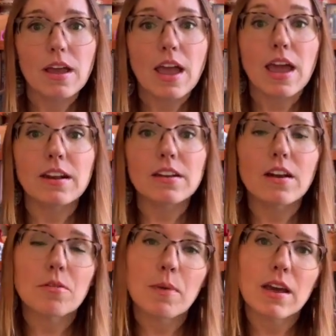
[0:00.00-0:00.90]
and a
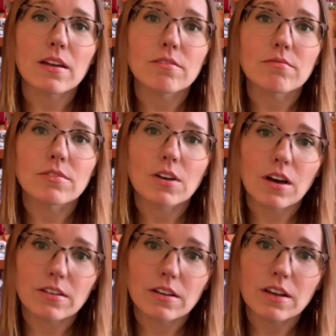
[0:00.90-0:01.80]
young man,
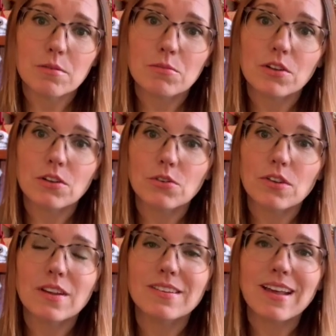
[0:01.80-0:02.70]
causing him to lose
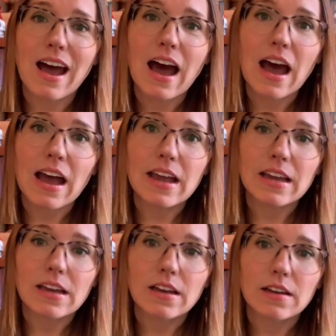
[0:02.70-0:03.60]
his eye.
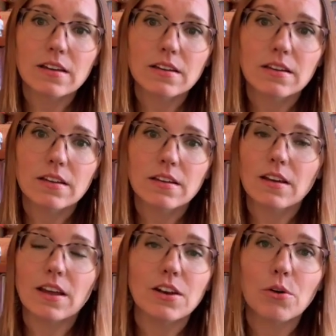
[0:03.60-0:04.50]

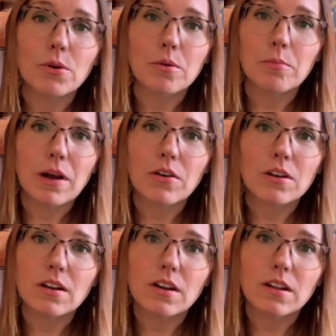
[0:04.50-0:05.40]
And no one empowered it
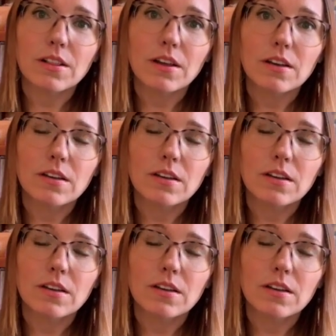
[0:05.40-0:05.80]
anything.